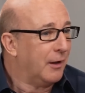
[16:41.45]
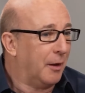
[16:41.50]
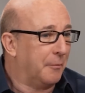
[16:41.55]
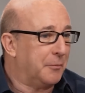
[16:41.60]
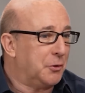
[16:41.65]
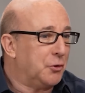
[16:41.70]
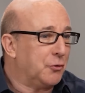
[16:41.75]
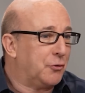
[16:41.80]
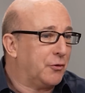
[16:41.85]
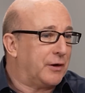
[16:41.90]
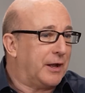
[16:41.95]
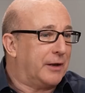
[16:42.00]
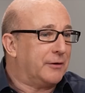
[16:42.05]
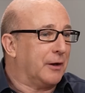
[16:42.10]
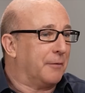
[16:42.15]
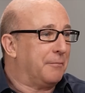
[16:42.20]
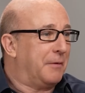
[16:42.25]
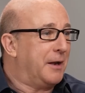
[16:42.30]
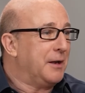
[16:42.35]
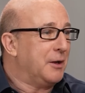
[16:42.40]
I mean, you could end
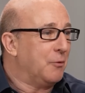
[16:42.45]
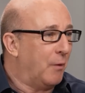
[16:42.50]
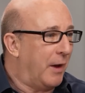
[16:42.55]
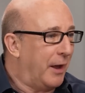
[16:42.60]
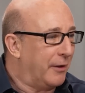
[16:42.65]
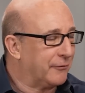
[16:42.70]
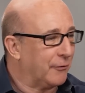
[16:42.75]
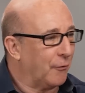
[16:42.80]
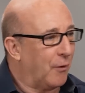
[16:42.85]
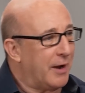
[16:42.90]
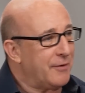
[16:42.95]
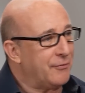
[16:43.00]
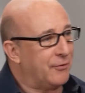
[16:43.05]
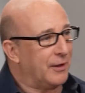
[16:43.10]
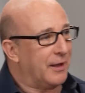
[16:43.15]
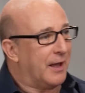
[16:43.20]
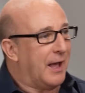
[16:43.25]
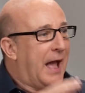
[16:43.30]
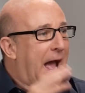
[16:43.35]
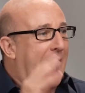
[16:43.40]
up anywhere. So I
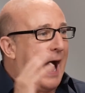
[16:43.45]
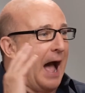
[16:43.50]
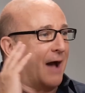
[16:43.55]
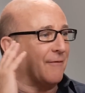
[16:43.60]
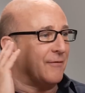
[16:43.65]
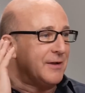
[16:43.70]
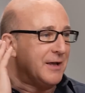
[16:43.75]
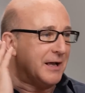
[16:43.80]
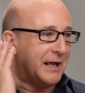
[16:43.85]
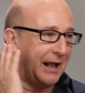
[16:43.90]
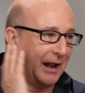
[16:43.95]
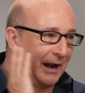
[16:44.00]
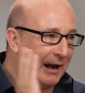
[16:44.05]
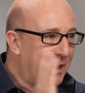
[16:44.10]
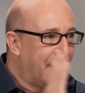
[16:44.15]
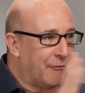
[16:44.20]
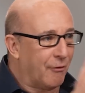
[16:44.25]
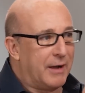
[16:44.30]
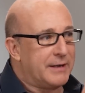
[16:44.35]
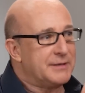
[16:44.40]
think having a
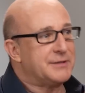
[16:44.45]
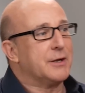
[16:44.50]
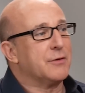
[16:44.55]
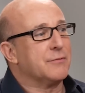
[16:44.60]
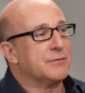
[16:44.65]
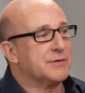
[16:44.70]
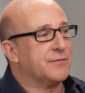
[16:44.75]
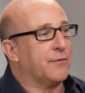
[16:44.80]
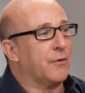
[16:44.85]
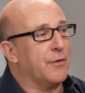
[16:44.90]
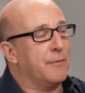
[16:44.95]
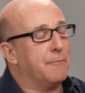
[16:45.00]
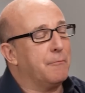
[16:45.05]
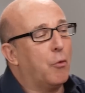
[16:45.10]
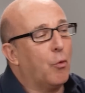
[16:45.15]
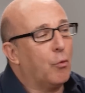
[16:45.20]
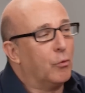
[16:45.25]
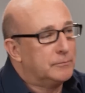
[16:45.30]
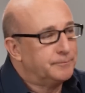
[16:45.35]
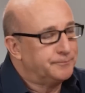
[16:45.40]
clear idea is very
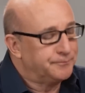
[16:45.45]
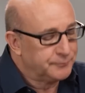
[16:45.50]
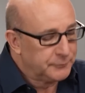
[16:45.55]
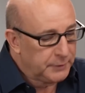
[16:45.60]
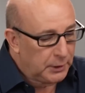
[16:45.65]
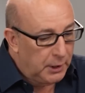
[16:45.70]
important.